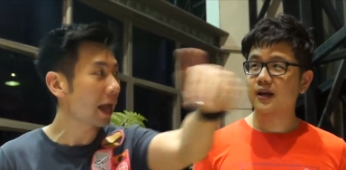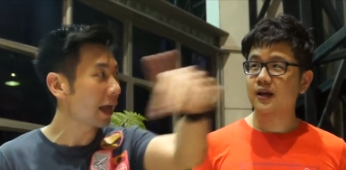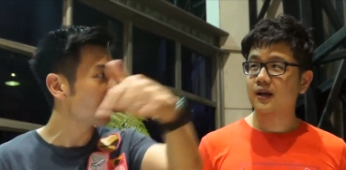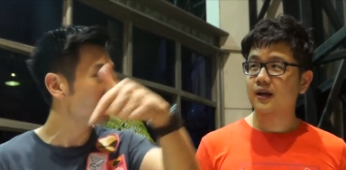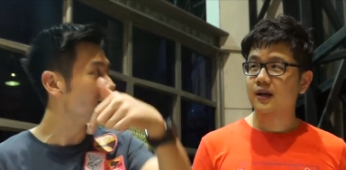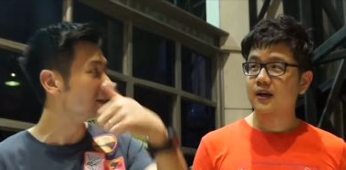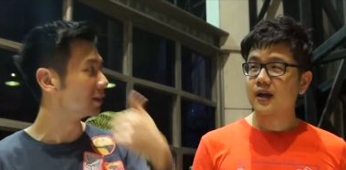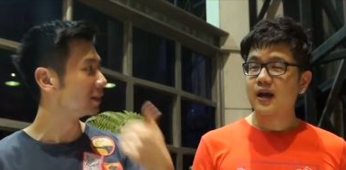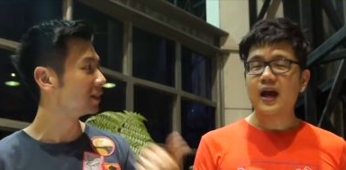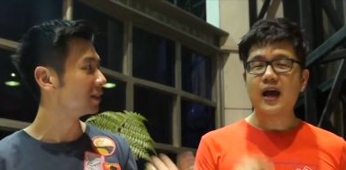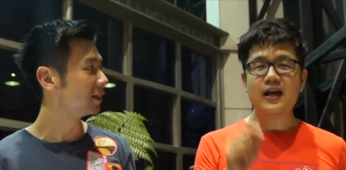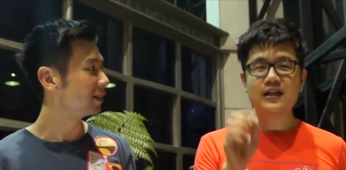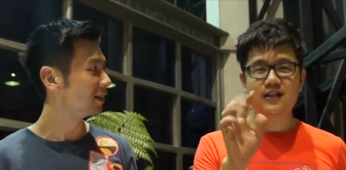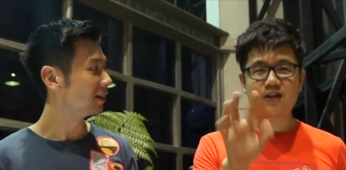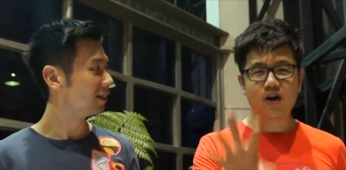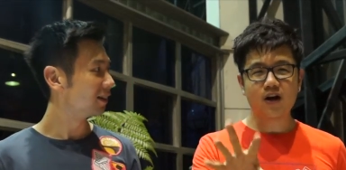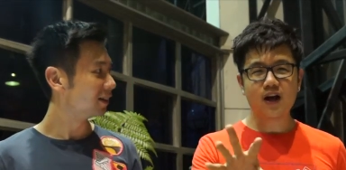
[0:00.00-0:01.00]
Speaker 1: angles.
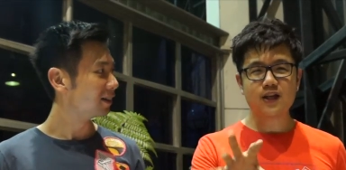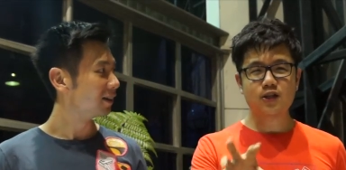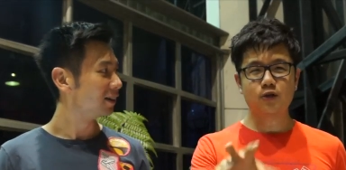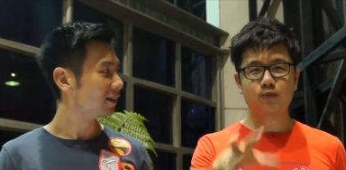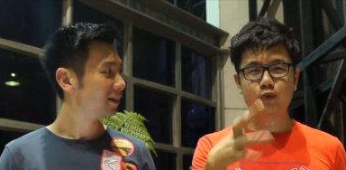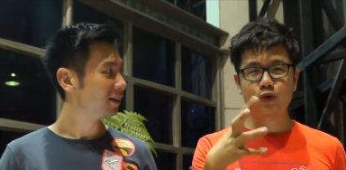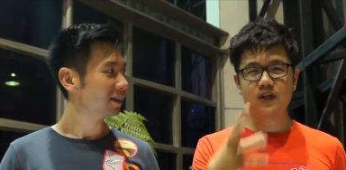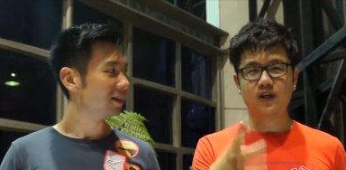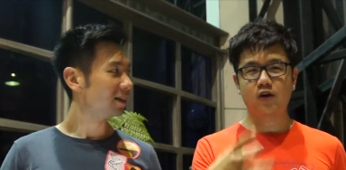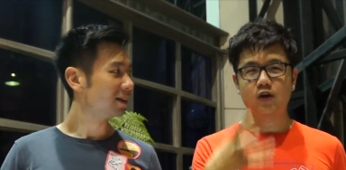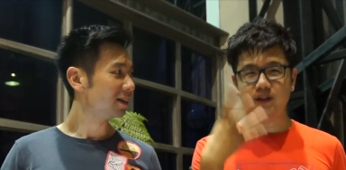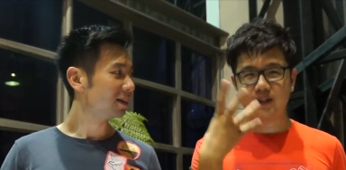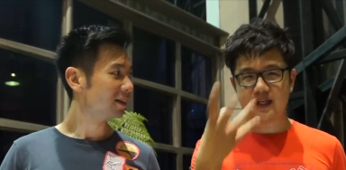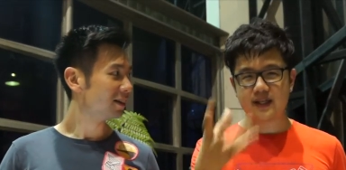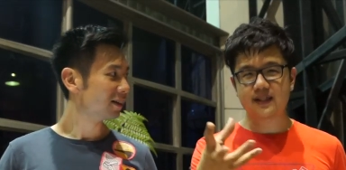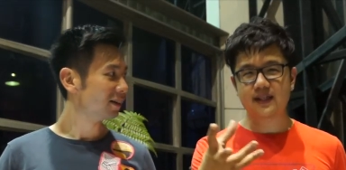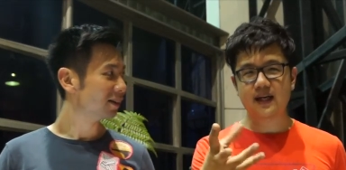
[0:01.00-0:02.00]
As long as you put the
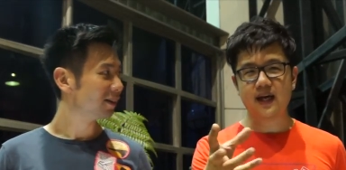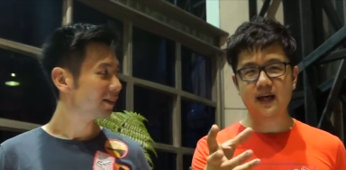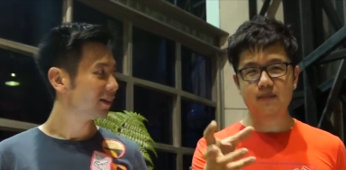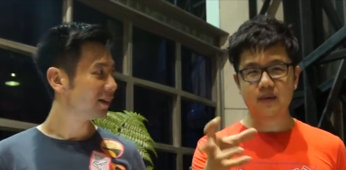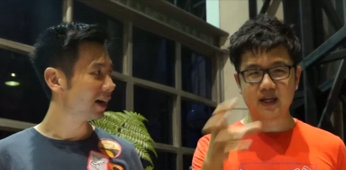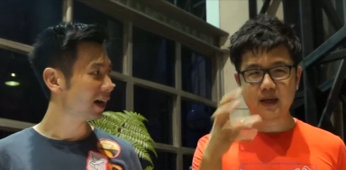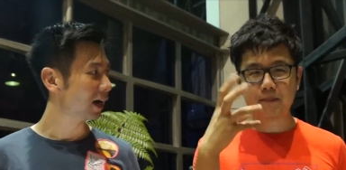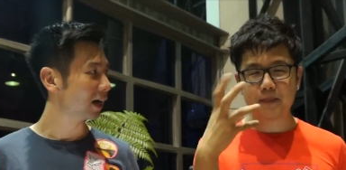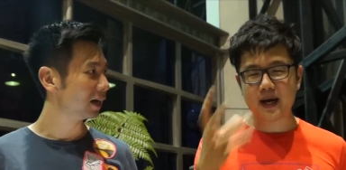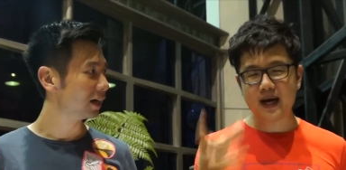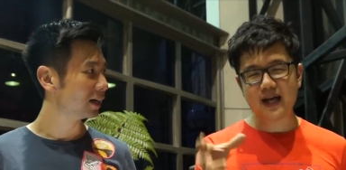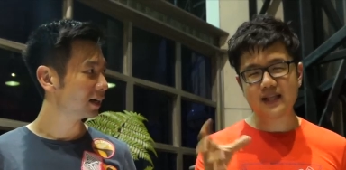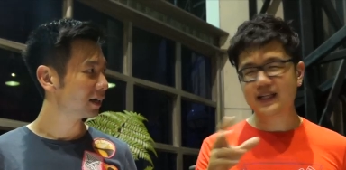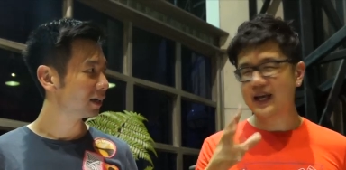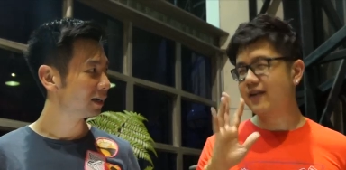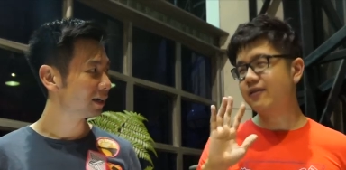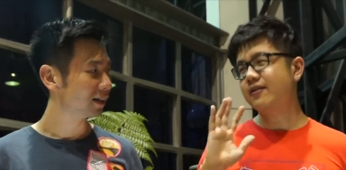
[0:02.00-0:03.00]
roti inside, become uh, ah.
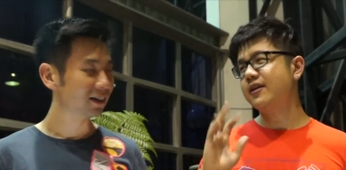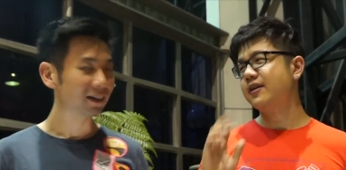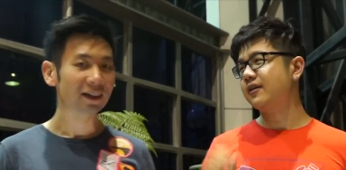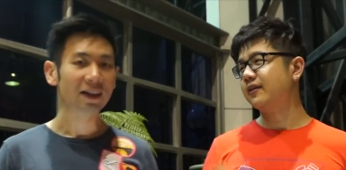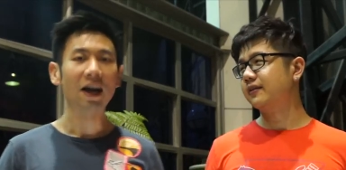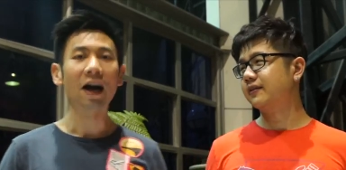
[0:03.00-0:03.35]
panas can already.